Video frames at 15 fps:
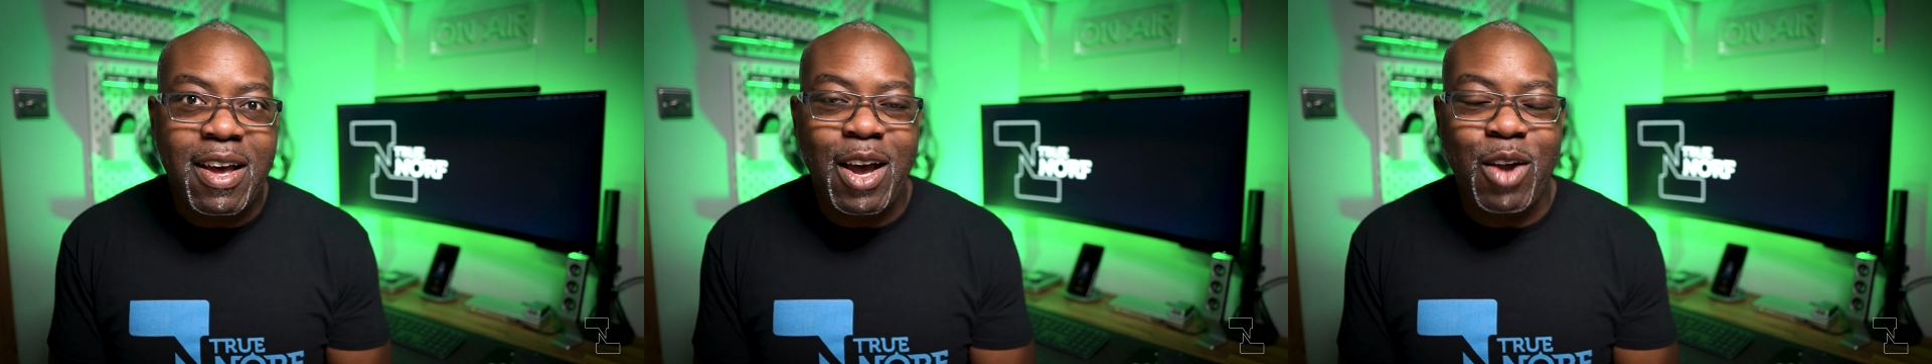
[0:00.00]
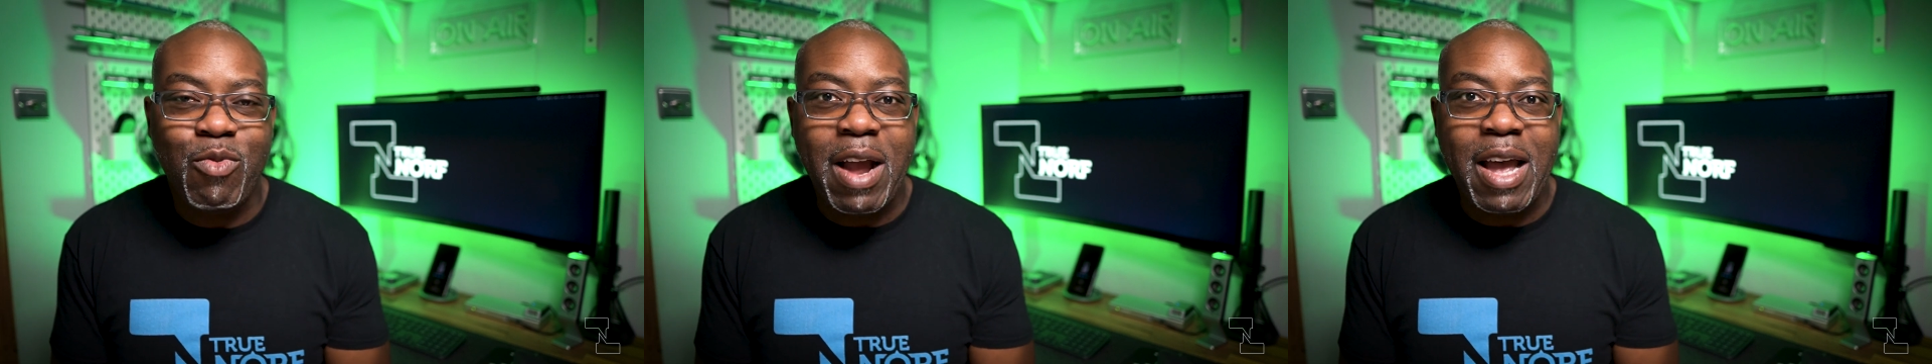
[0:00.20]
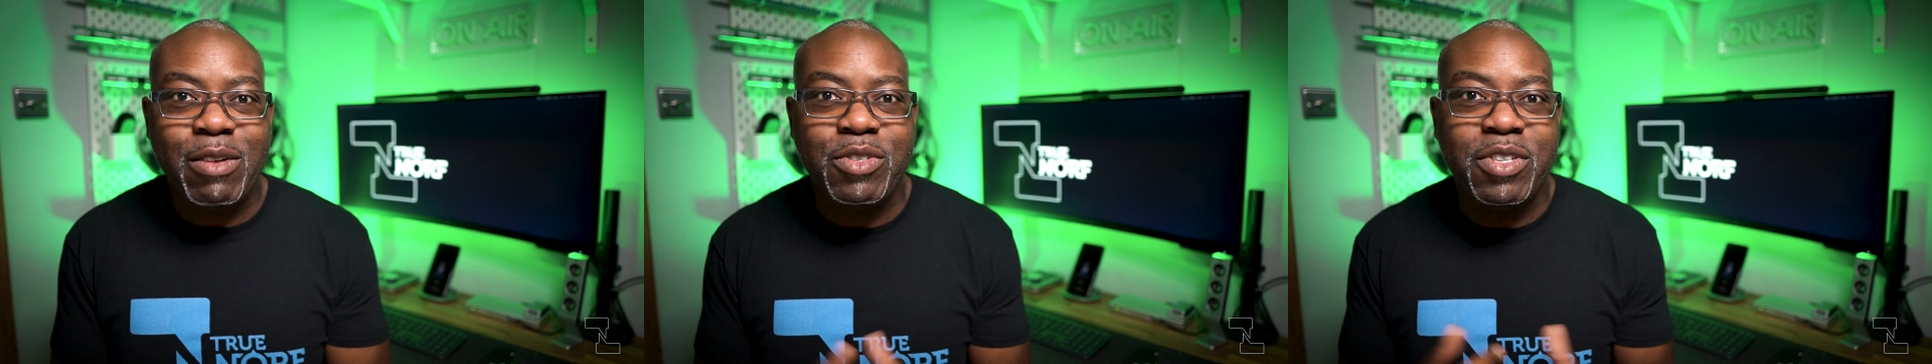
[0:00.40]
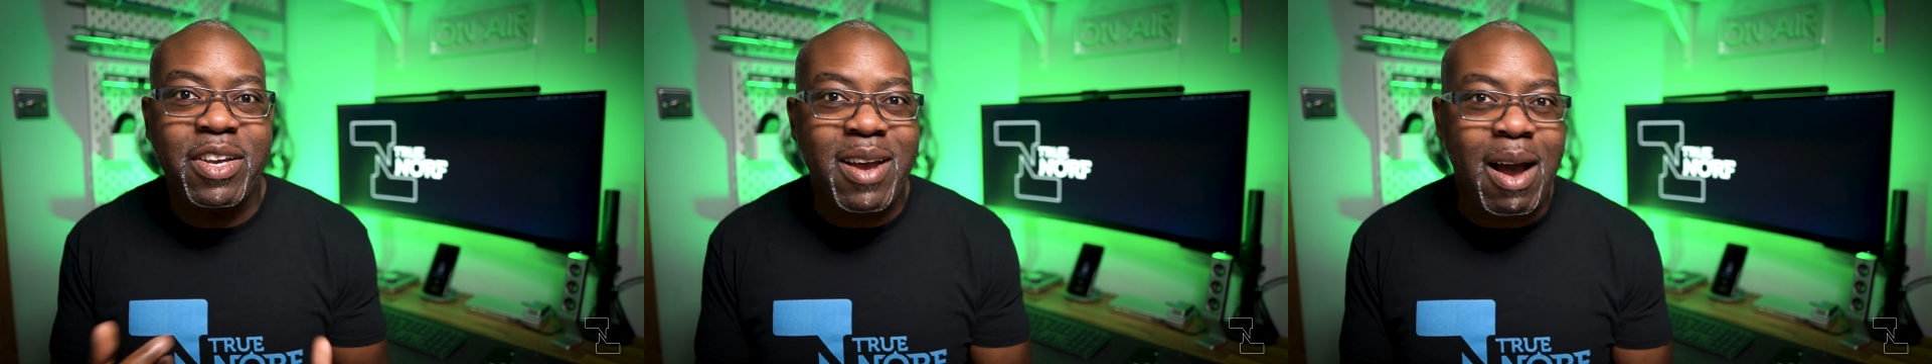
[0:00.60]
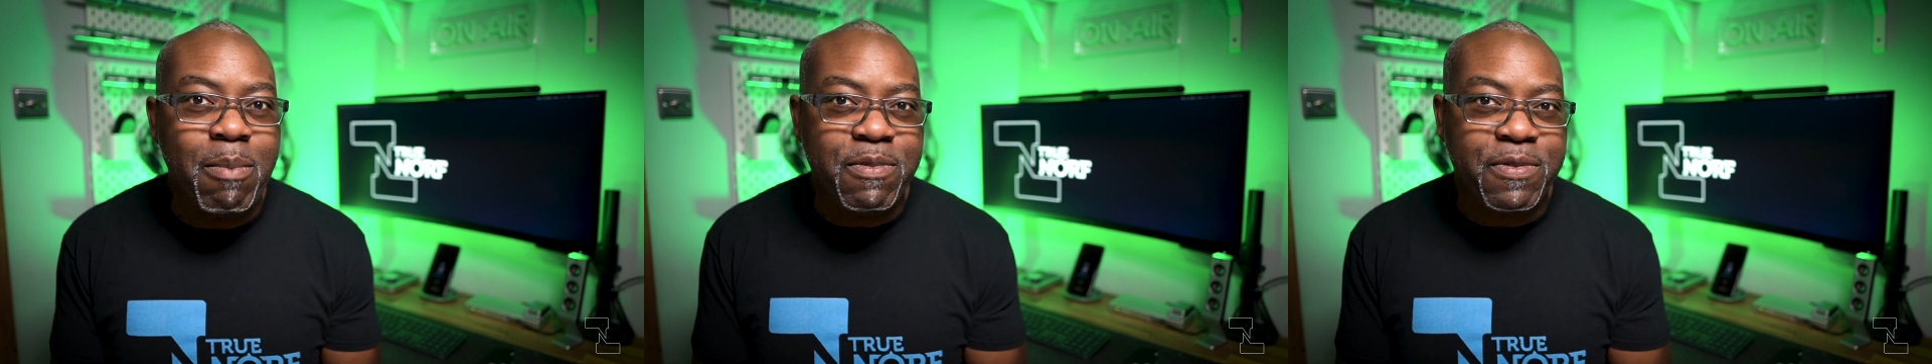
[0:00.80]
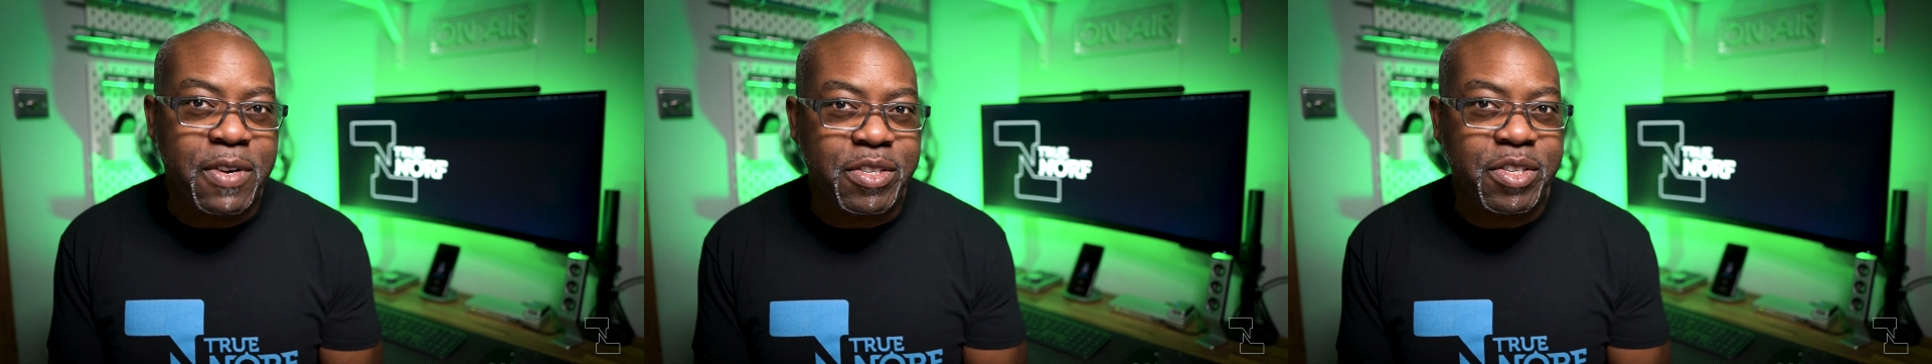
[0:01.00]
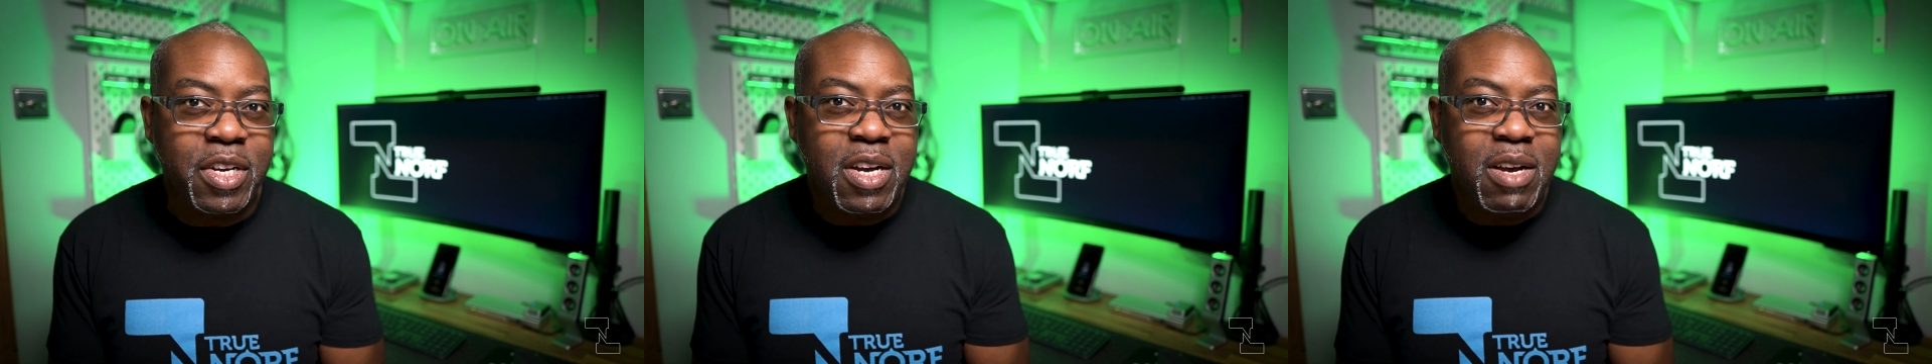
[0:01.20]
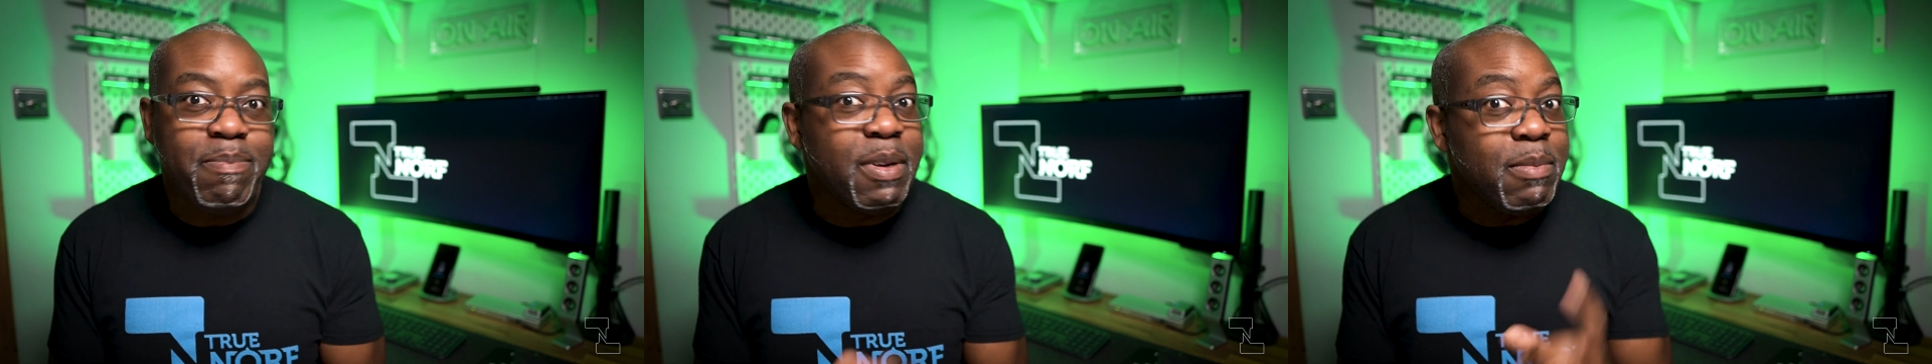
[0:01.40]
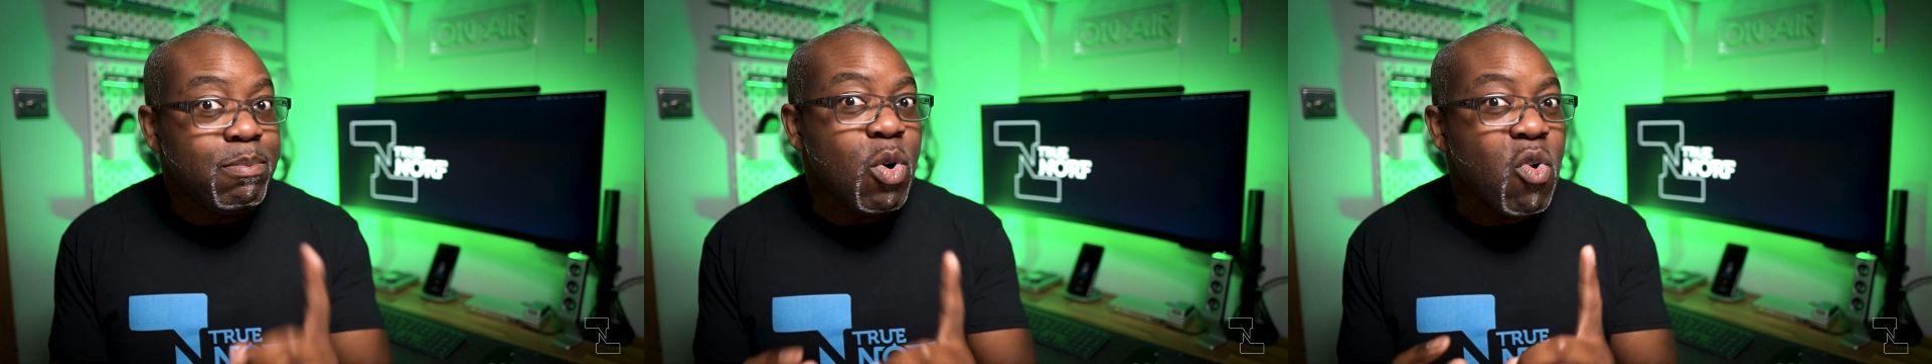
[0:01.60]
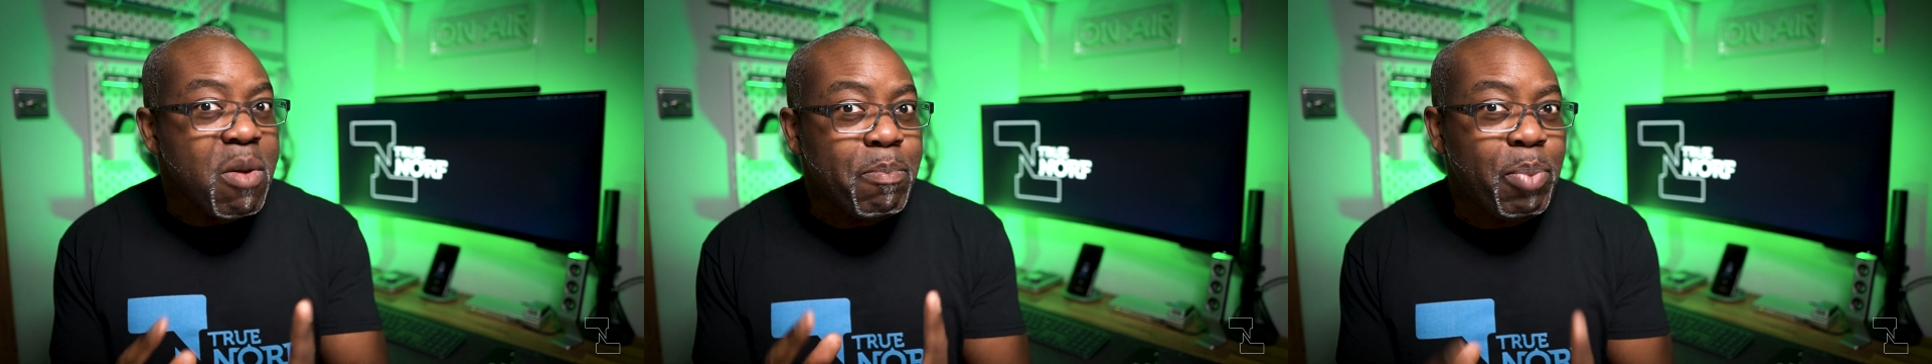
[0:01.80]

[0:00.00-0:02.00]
around comfort, but more